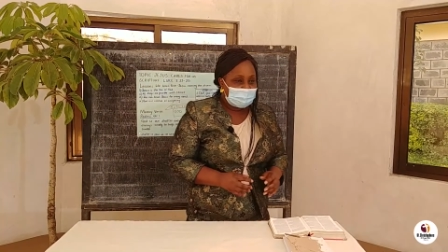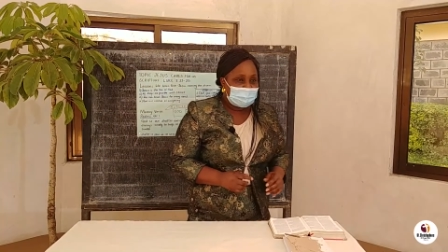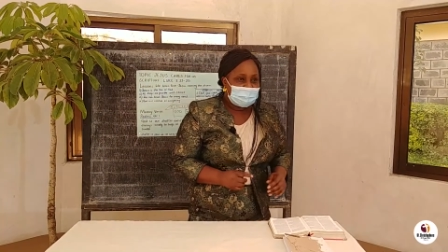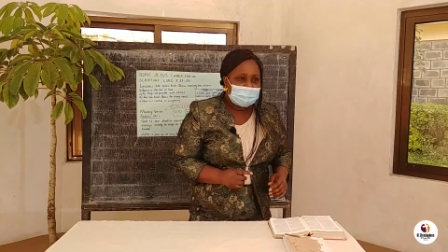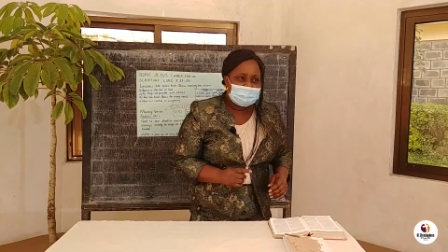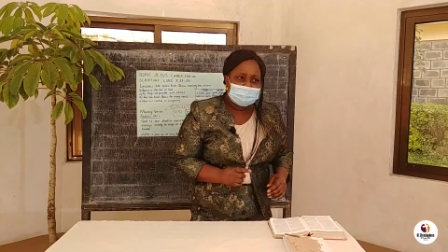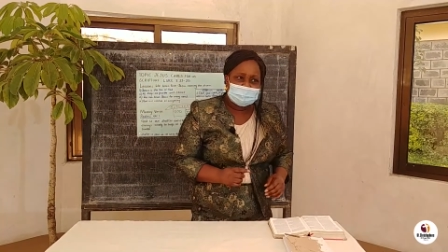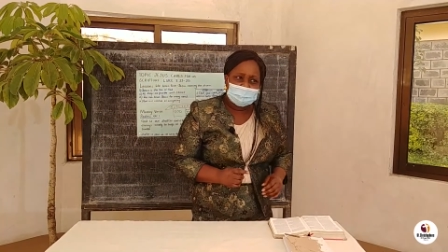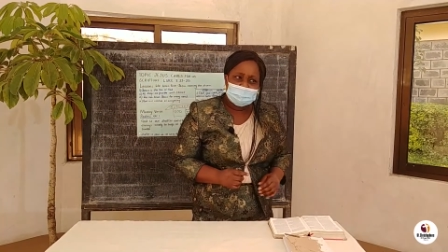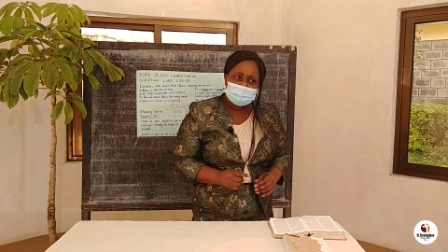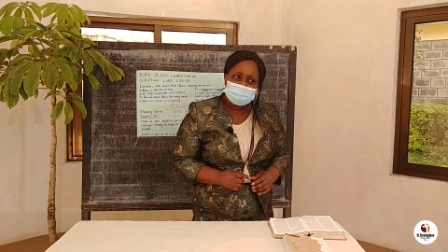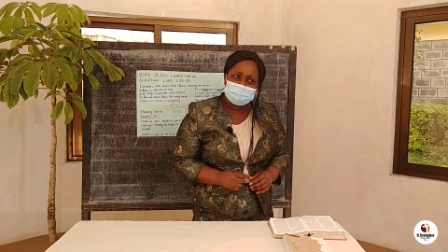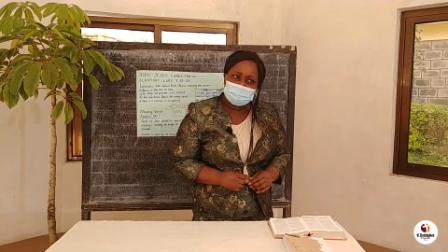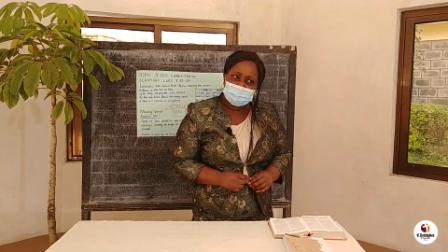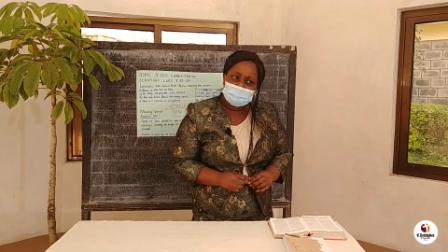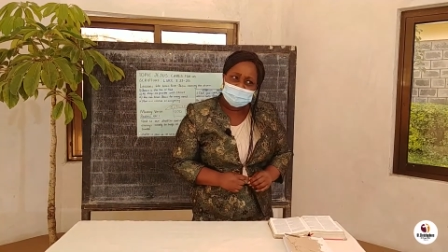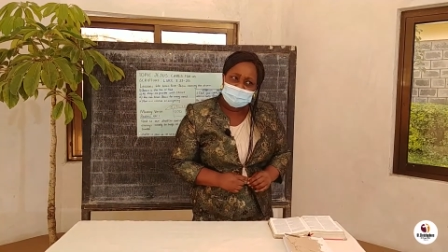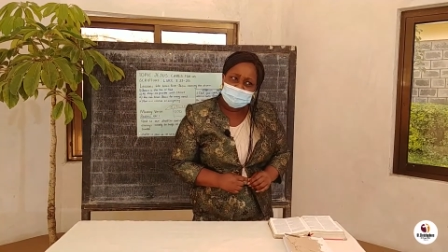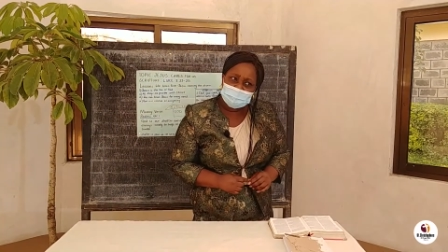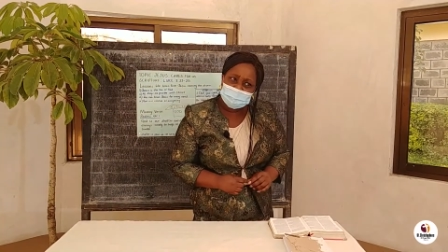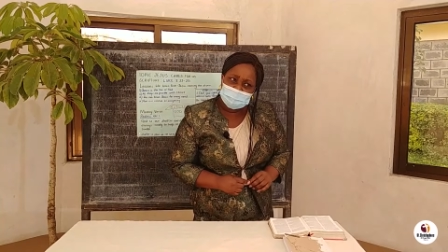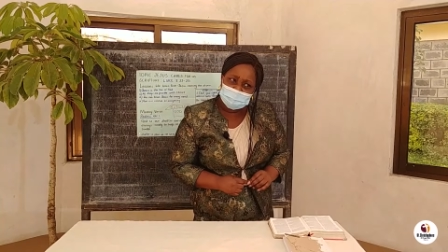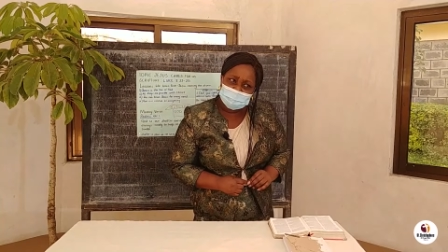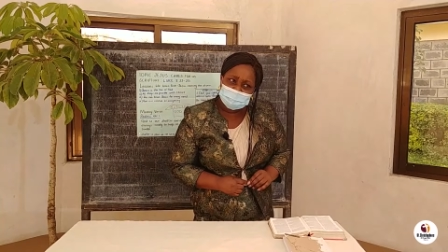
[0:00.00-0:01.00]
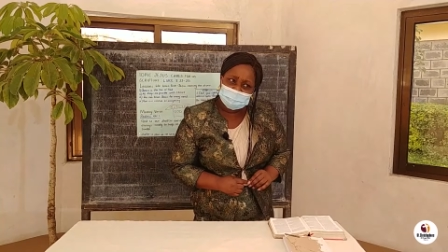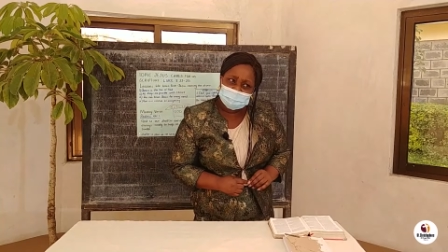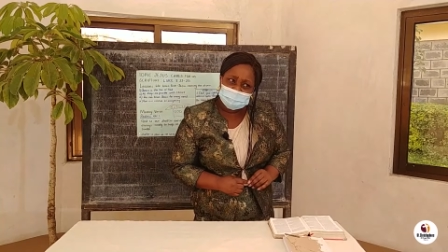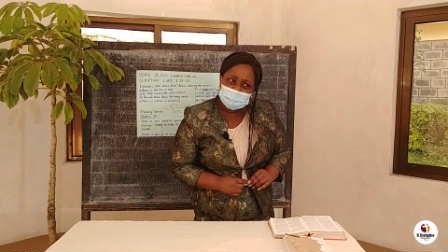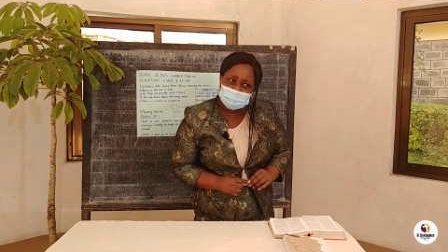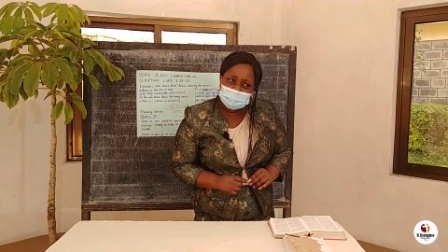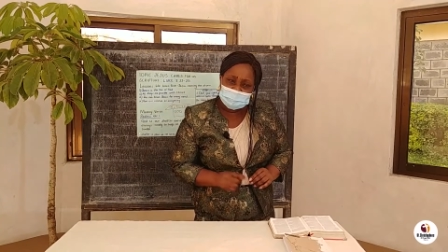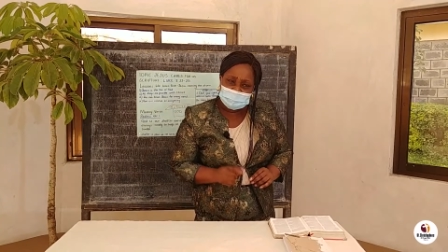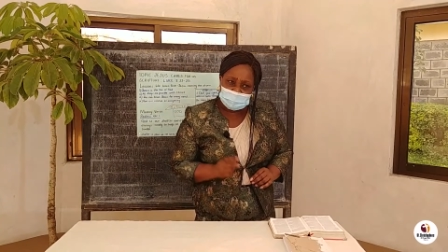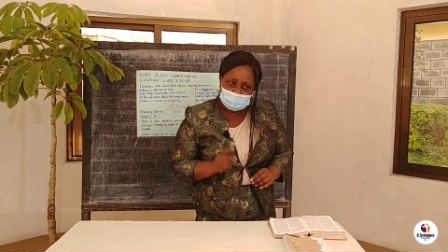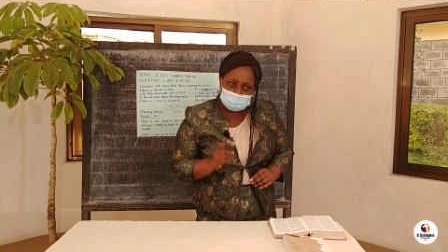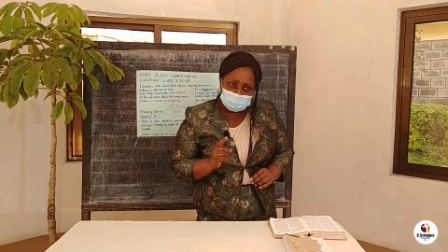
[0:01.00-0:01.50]
And I believe,
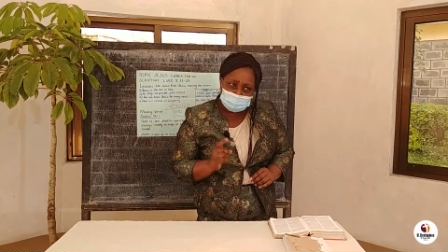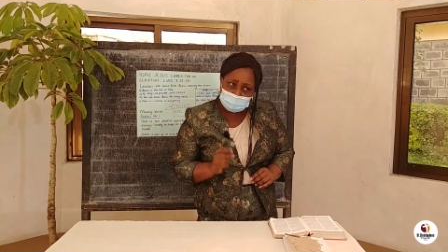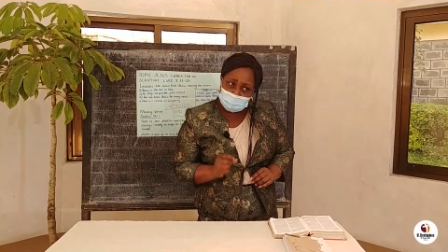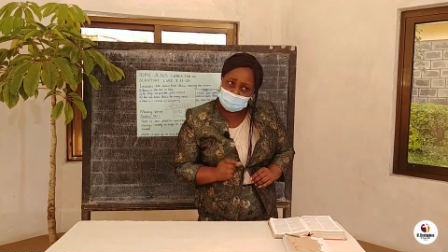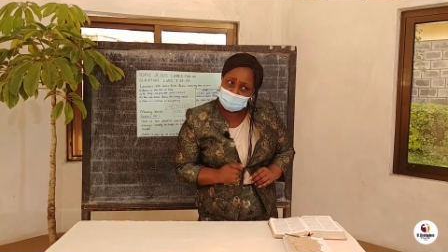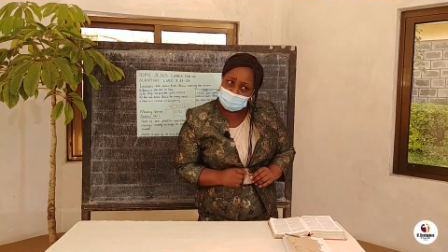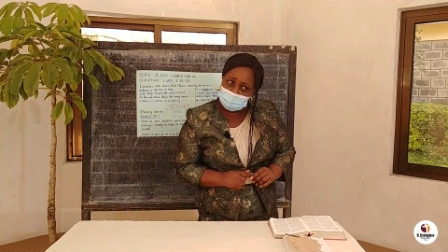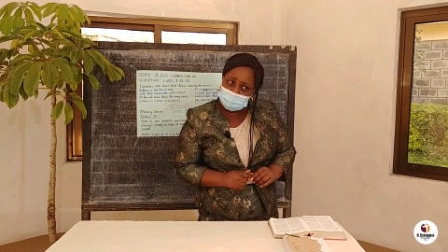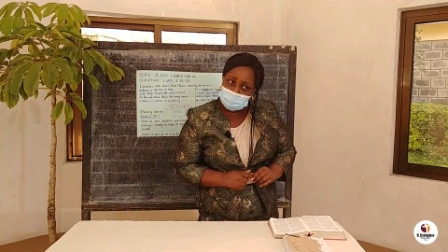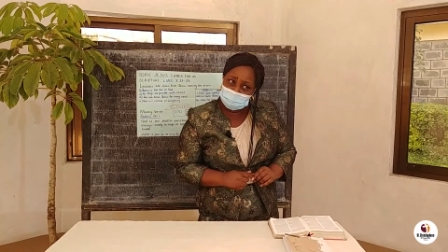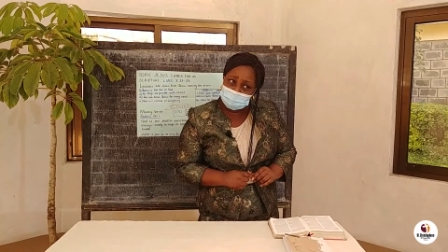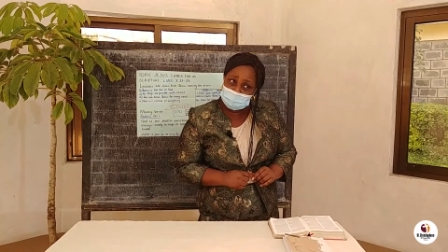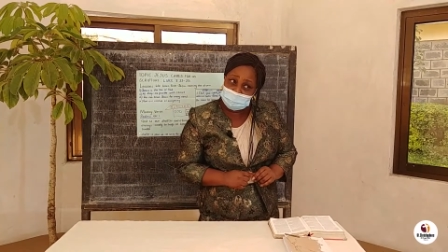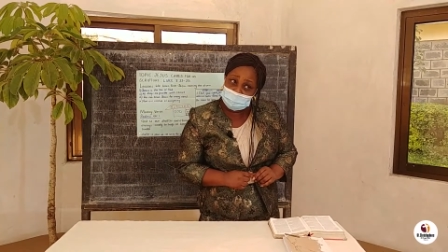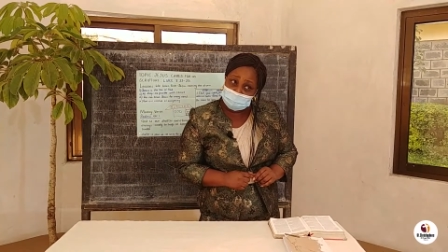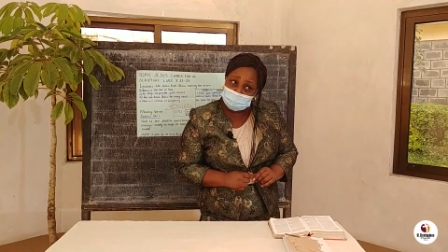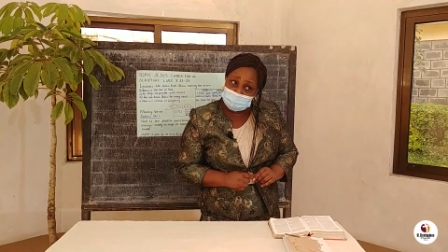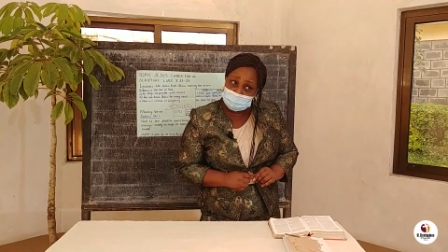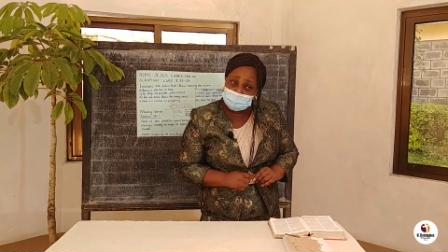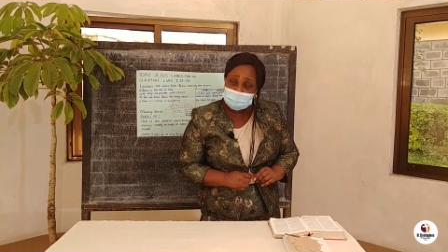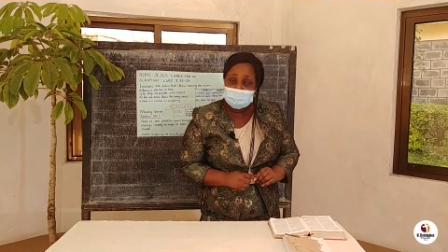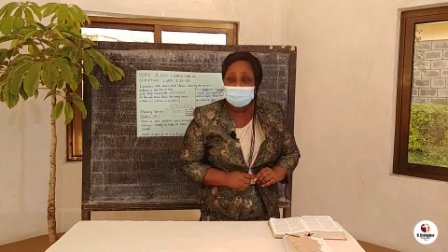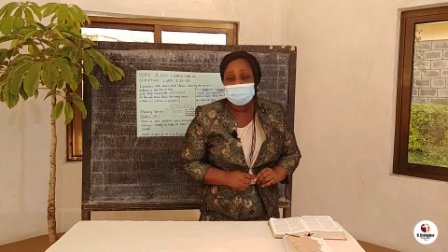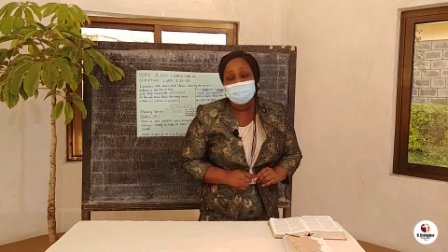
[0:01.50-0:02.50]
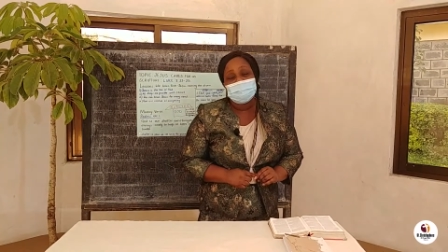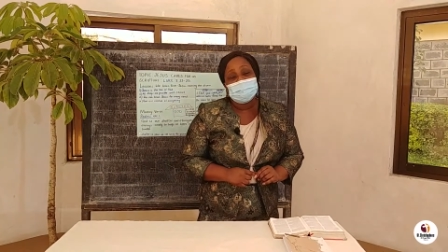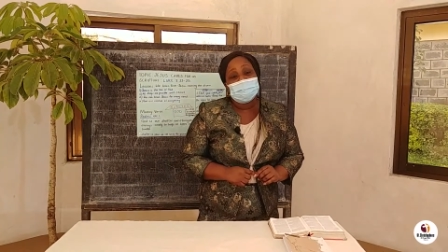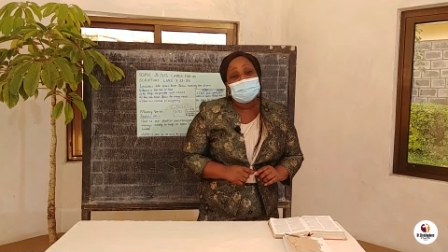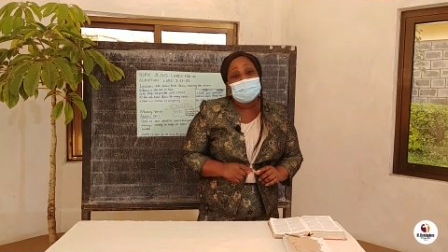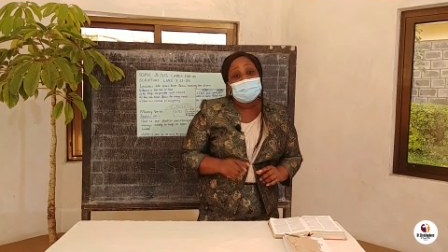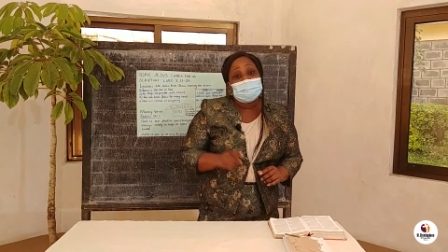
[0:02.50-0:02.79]
suppose, maybe